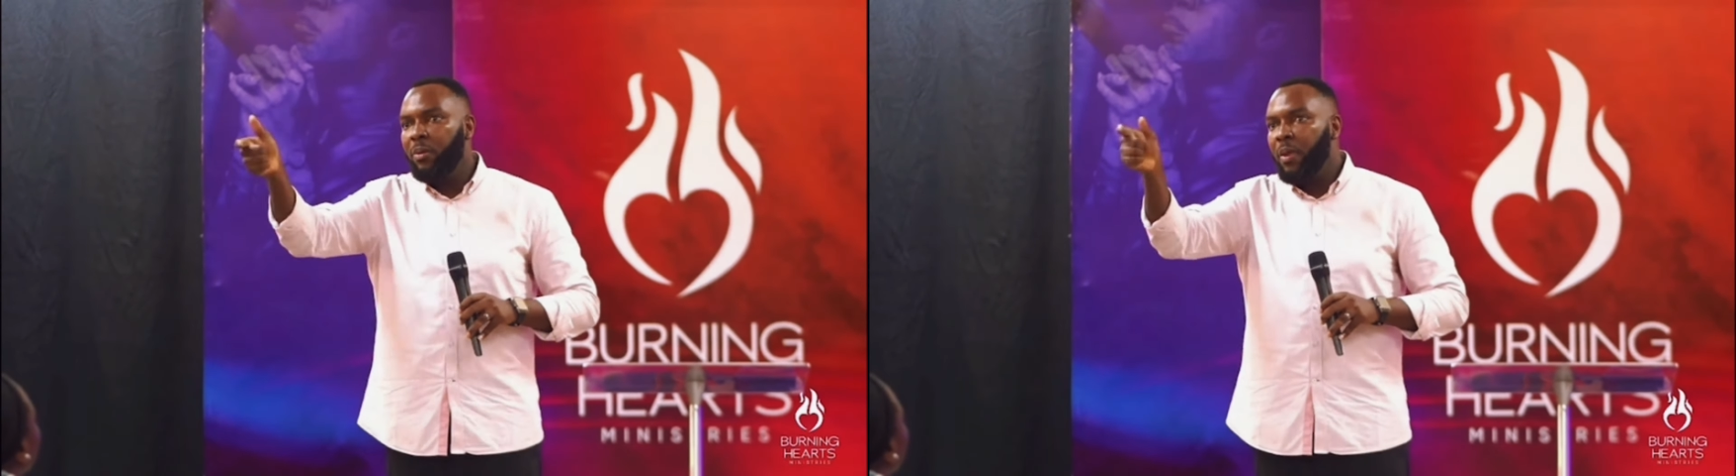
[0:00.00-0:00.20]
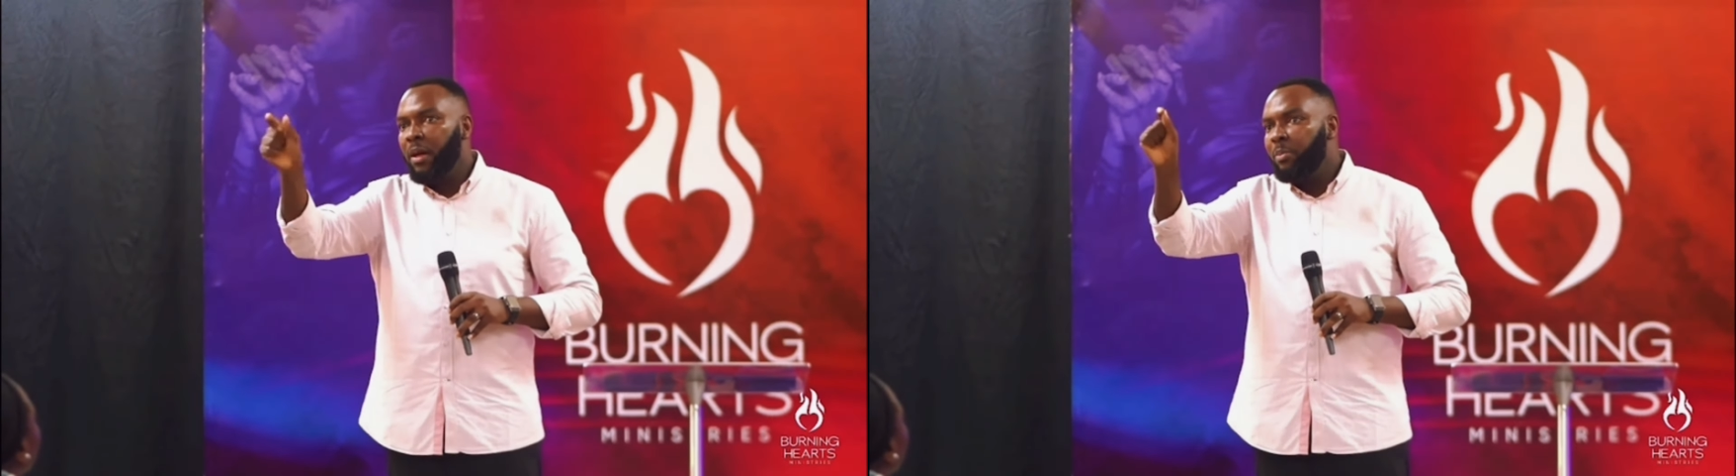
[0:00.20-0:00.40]

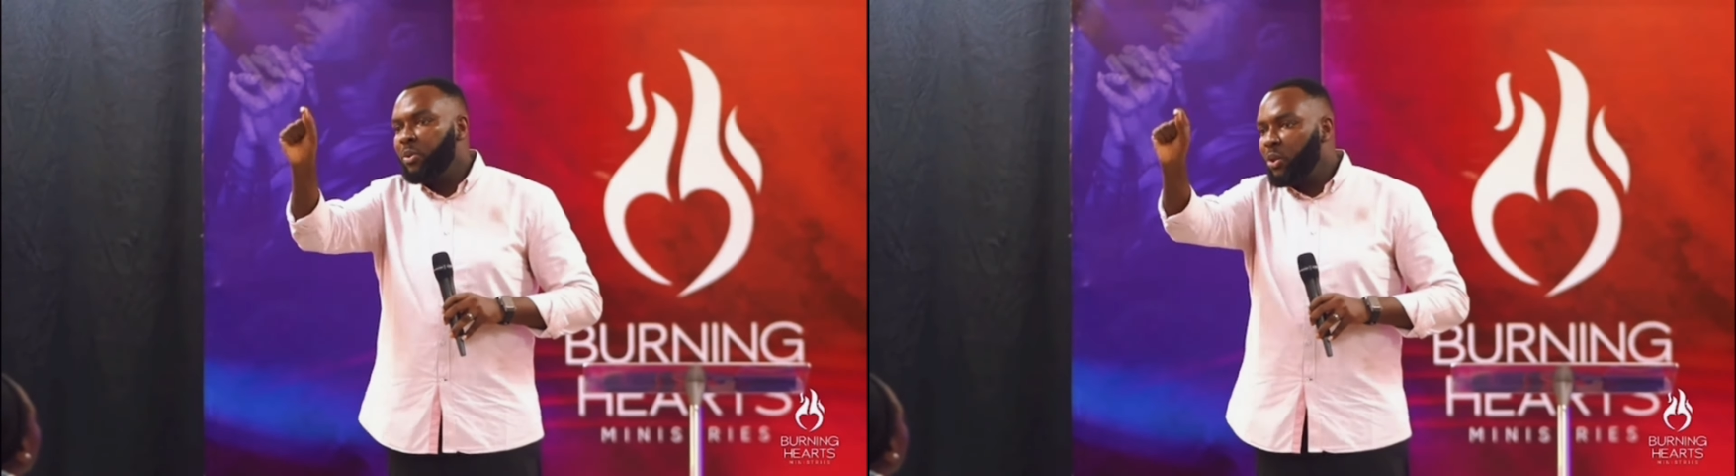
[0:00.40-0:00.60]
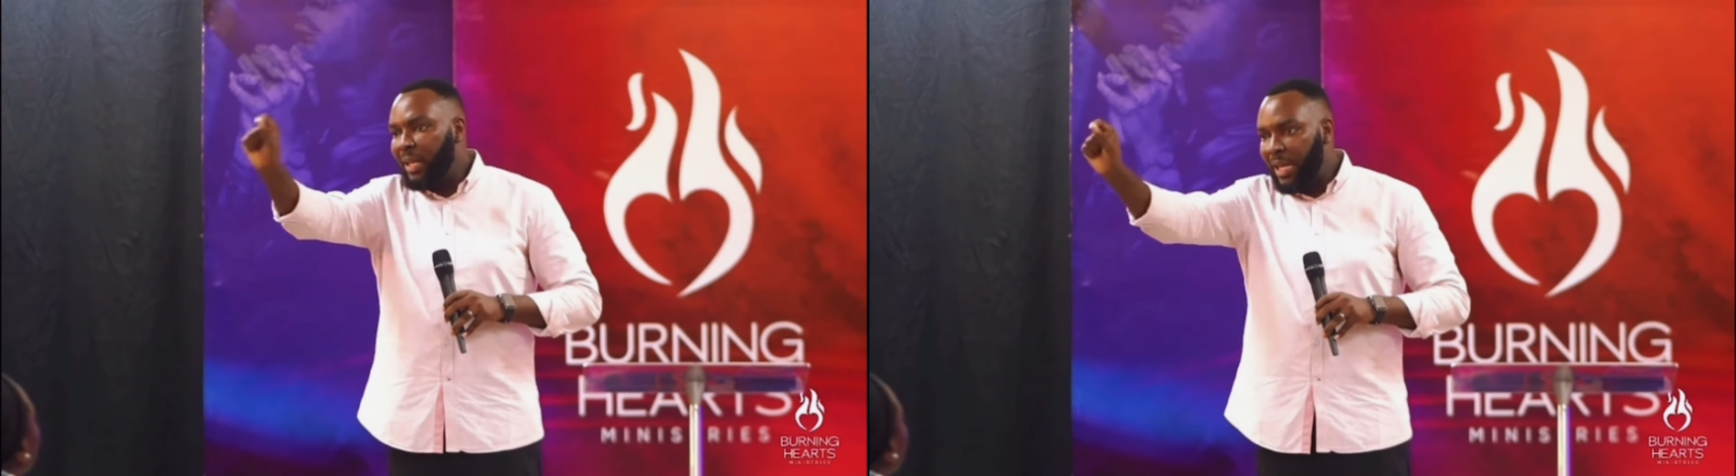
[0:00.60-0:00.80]
it, put
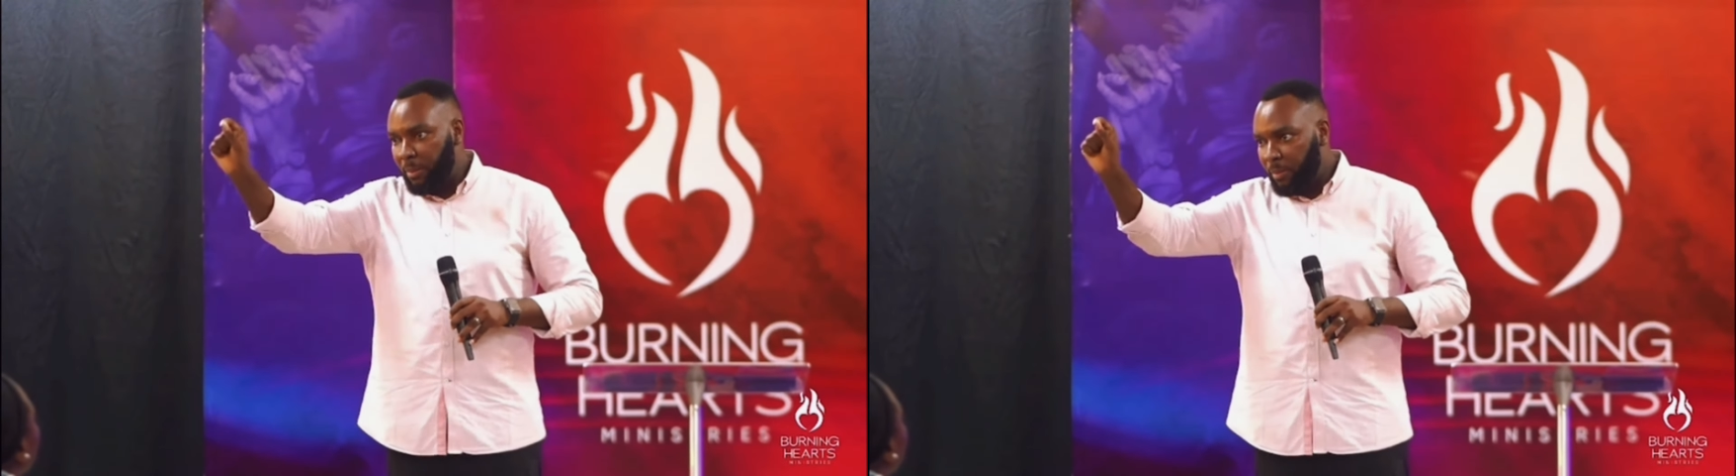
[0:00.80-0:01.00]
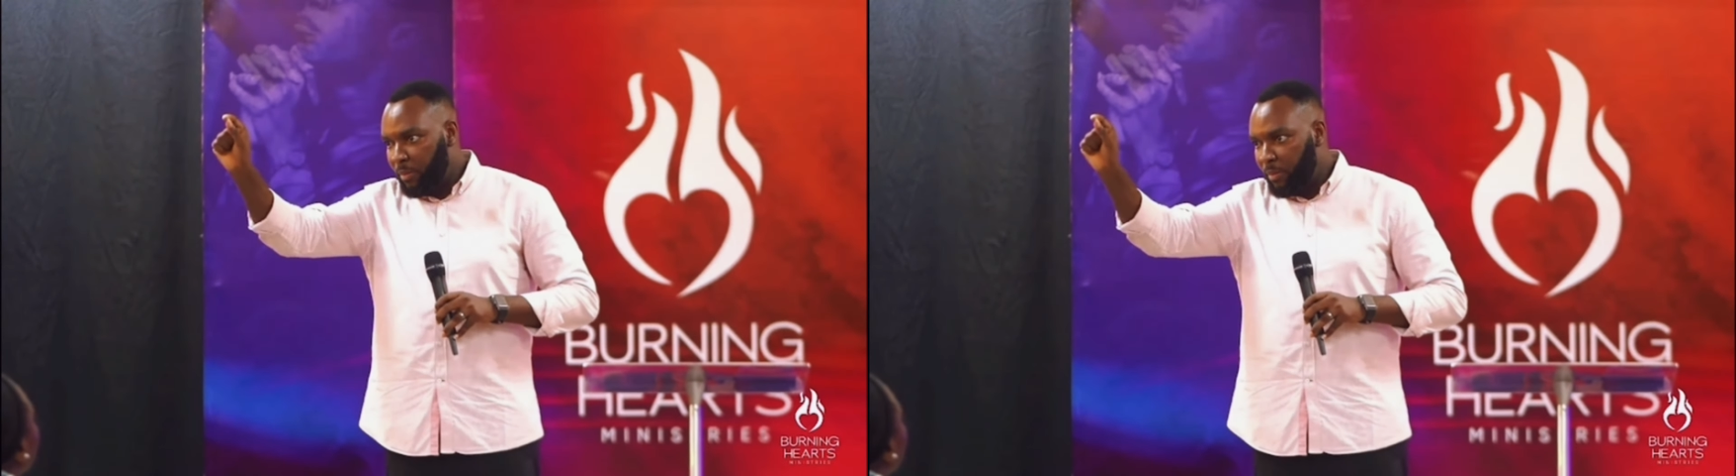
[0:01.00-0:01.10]
your name,